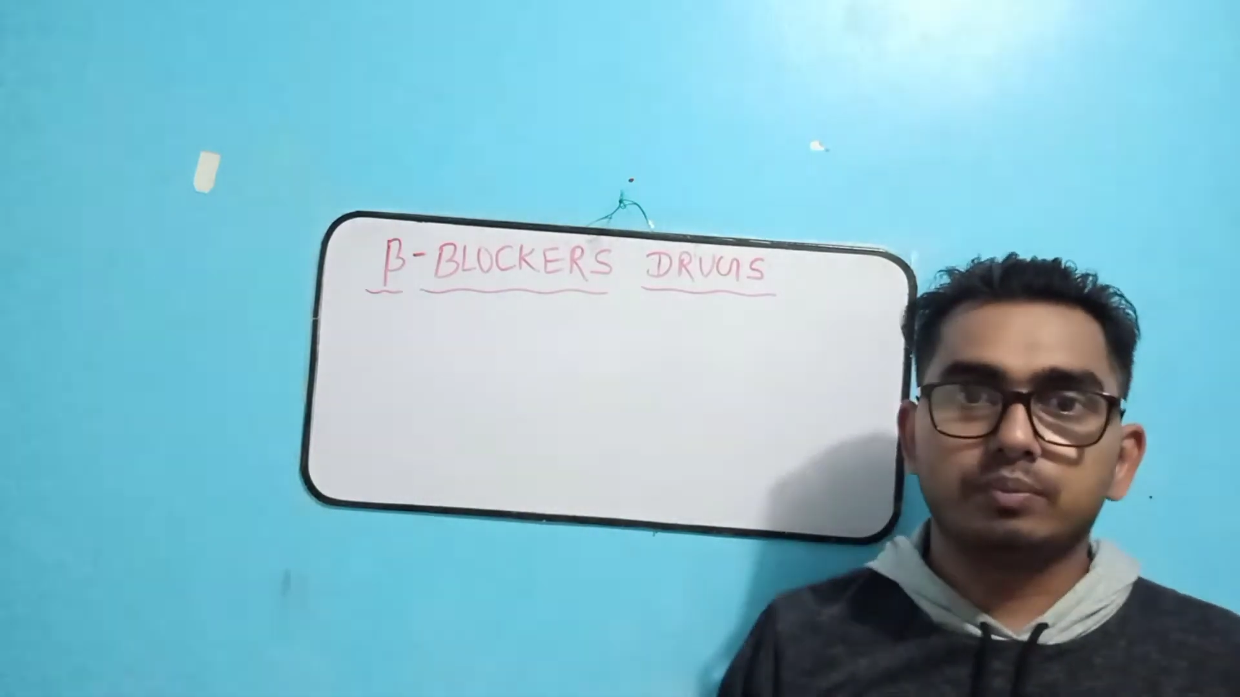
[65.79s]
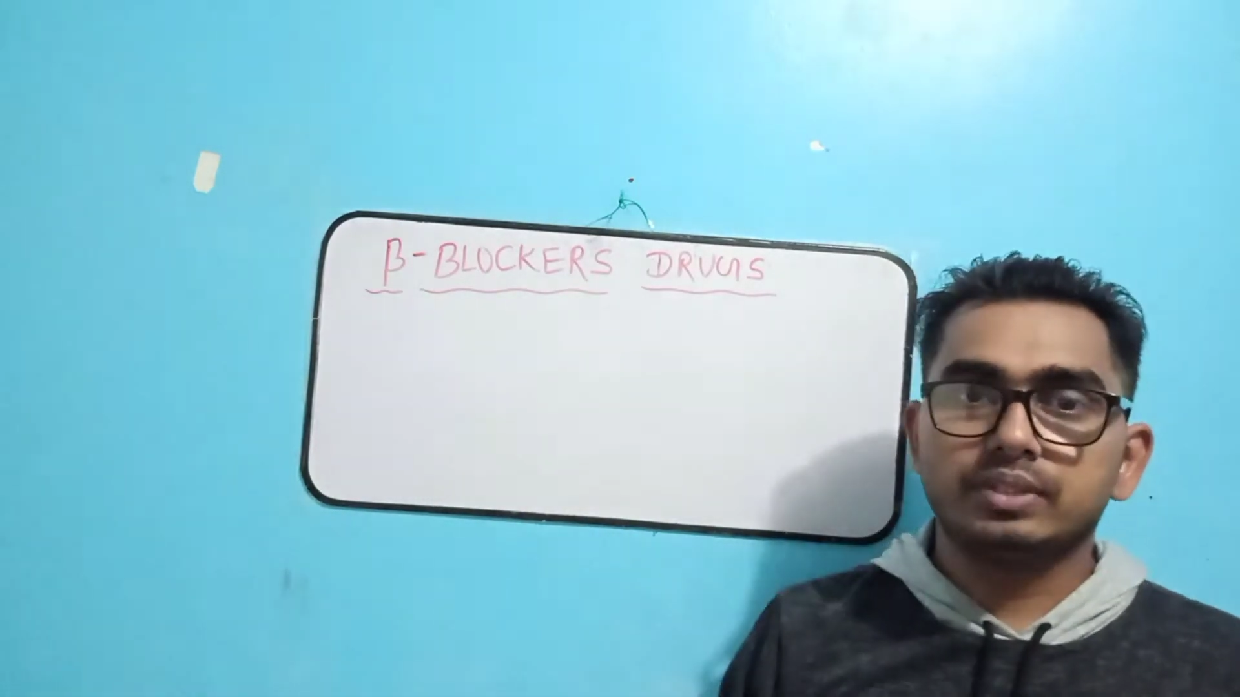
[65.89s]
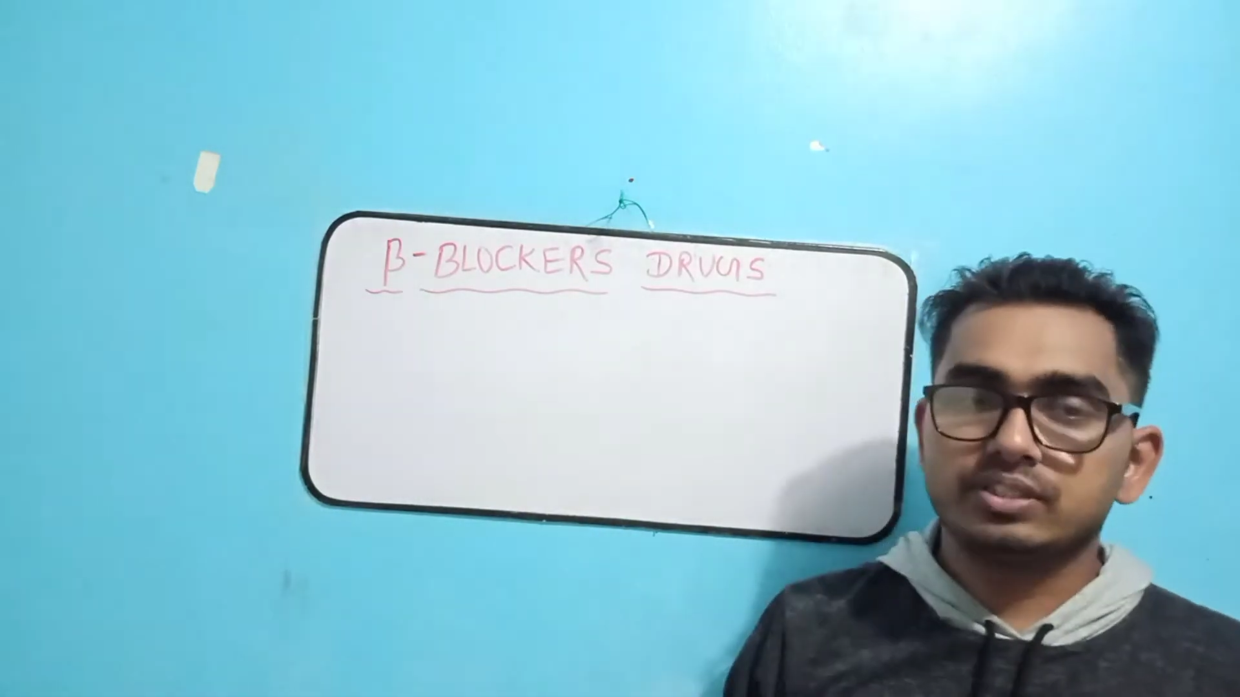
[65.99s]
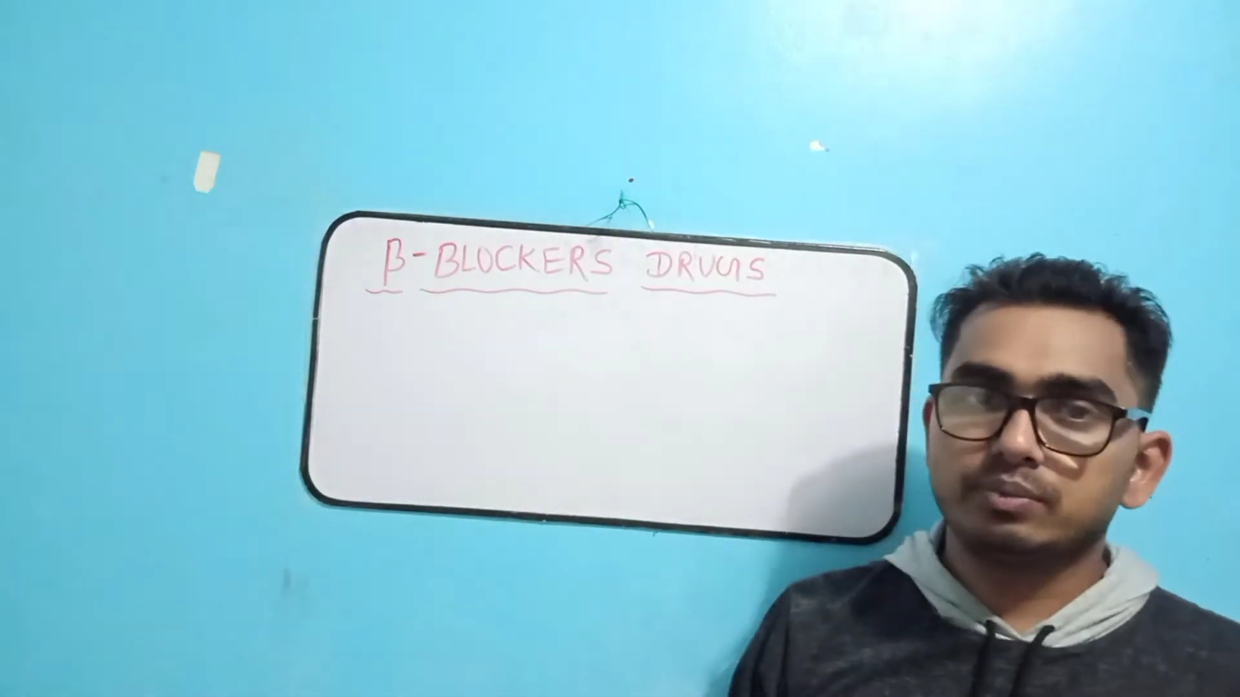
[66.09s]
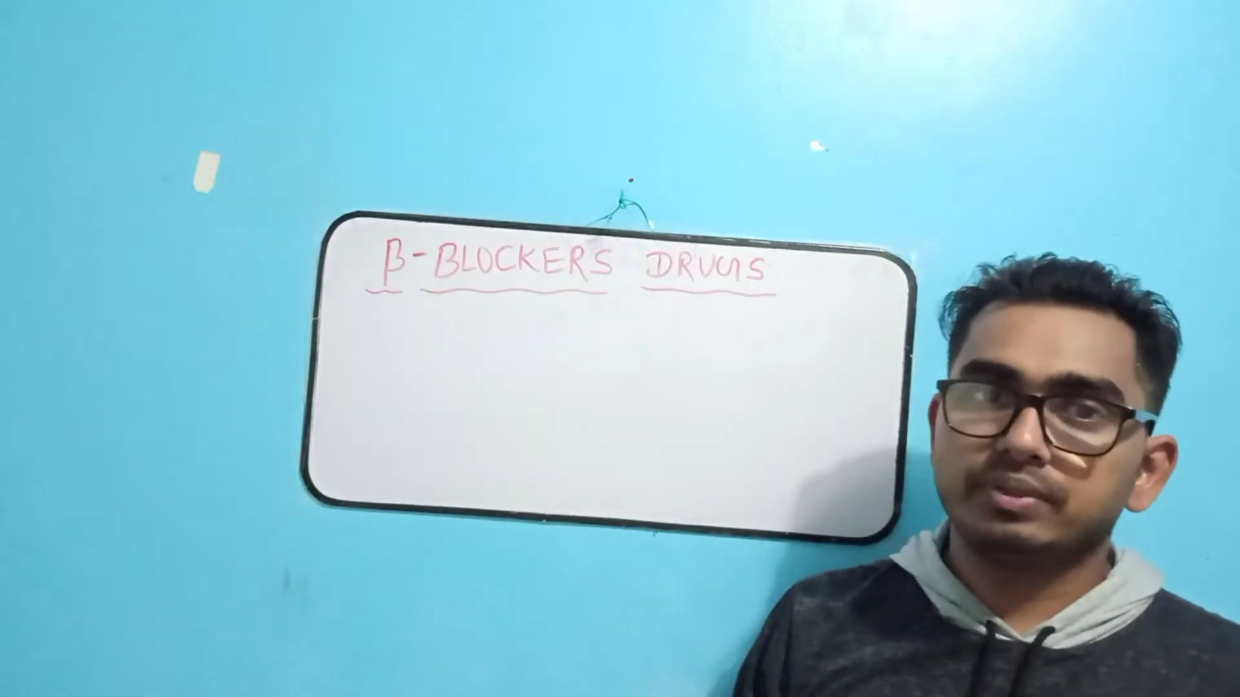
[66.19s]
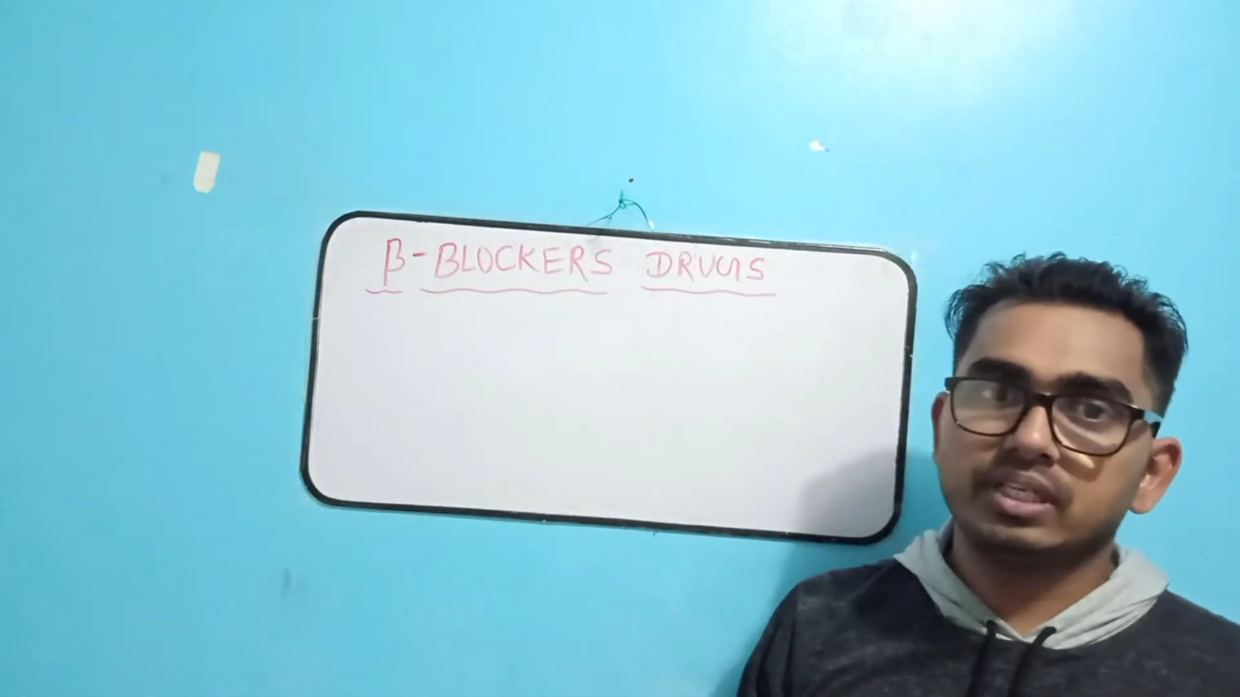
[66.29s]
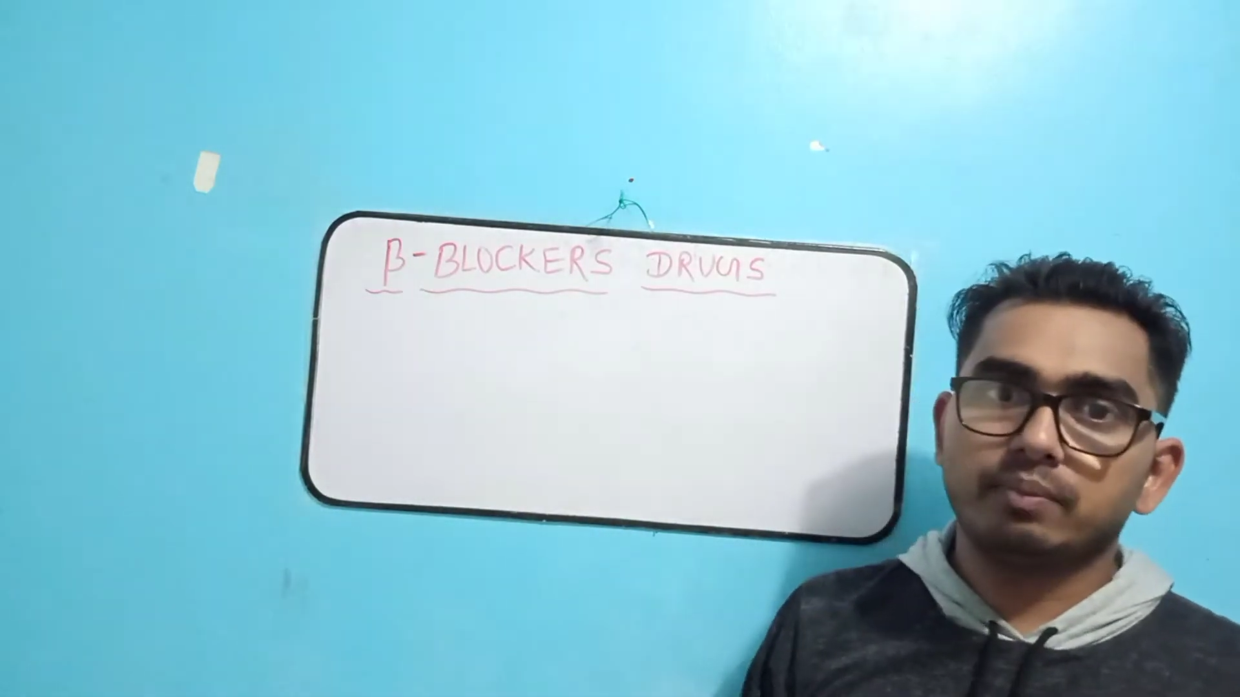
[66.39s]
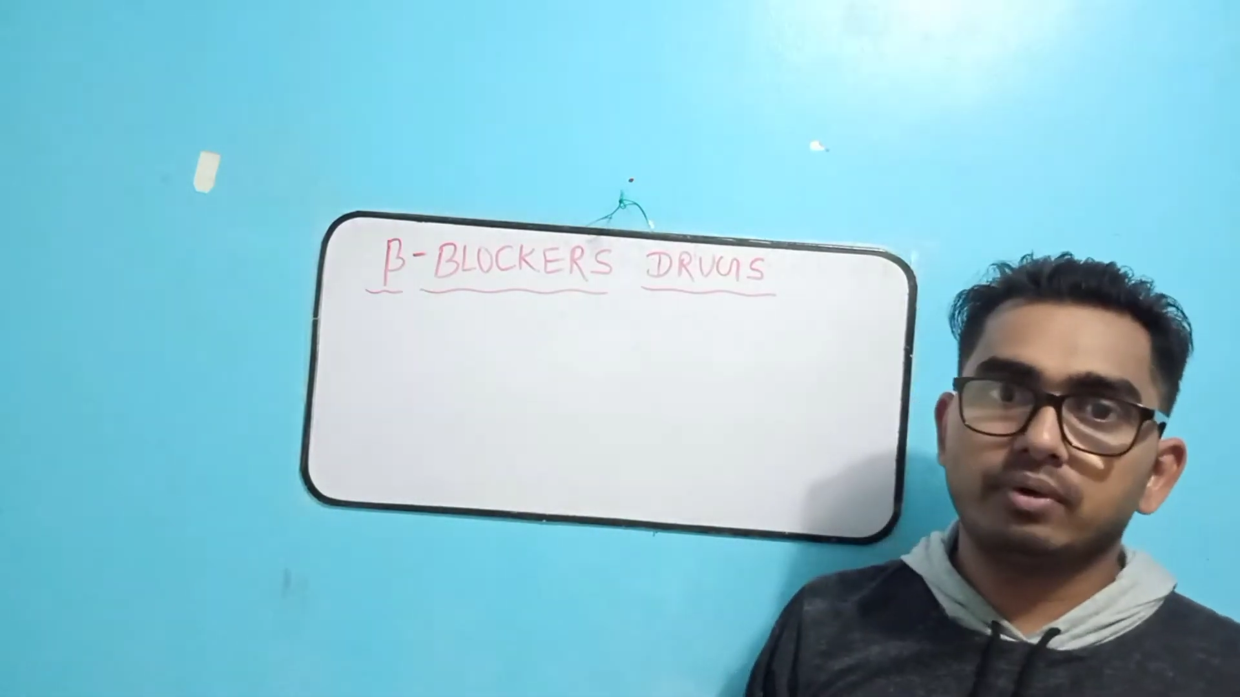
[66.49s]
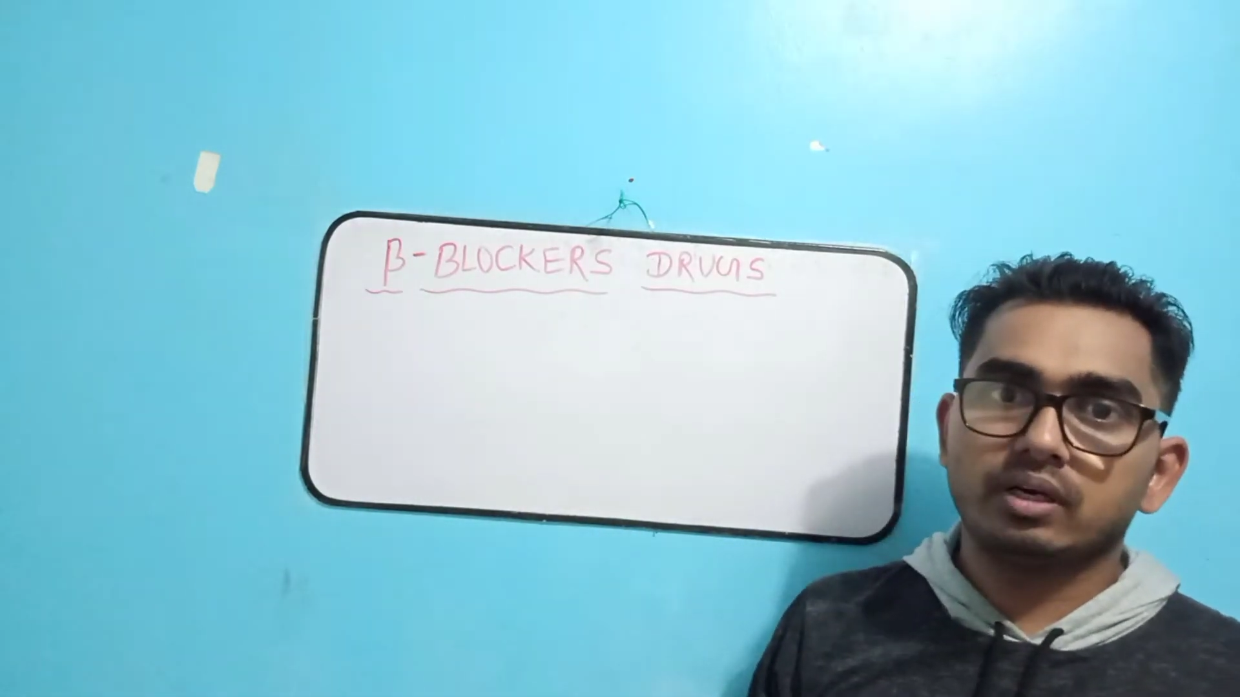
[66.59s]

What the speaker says: of these beta